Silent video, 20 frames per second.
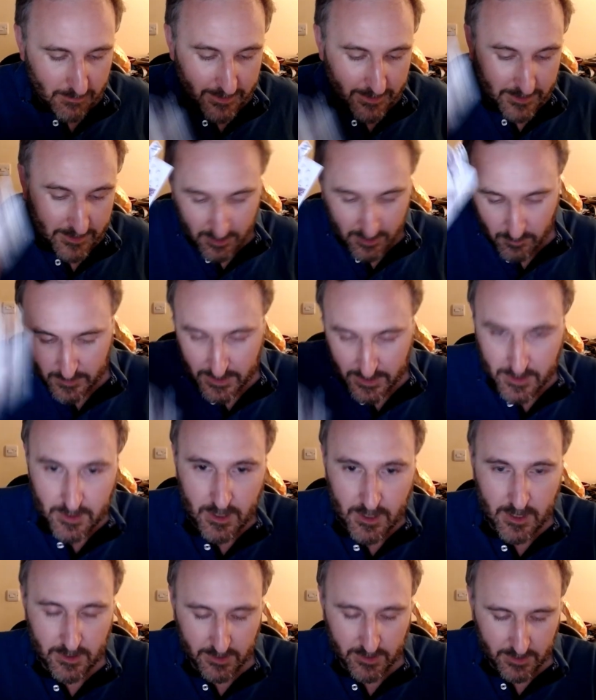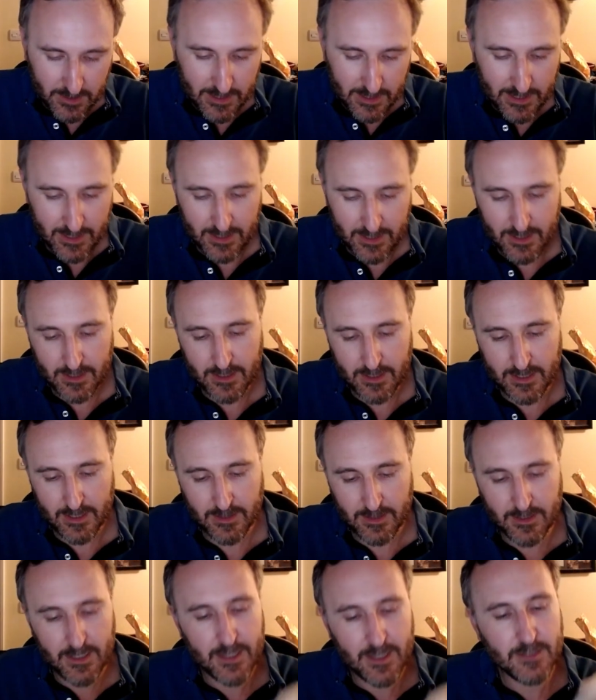So inserts,
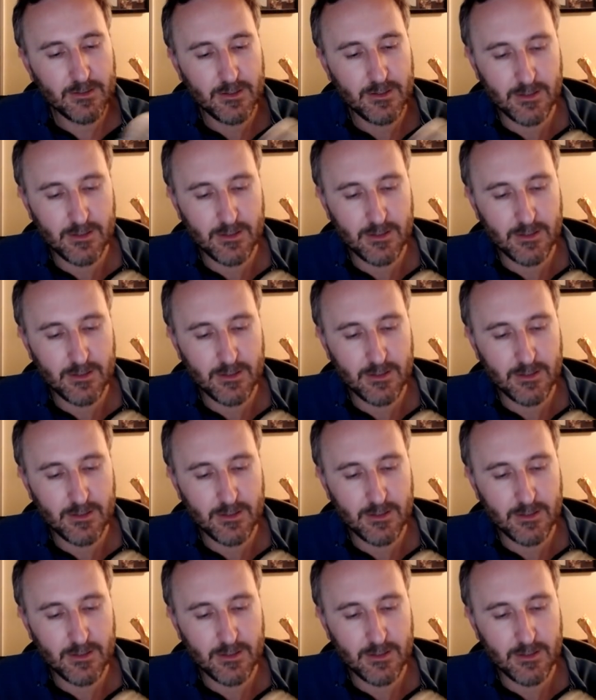and then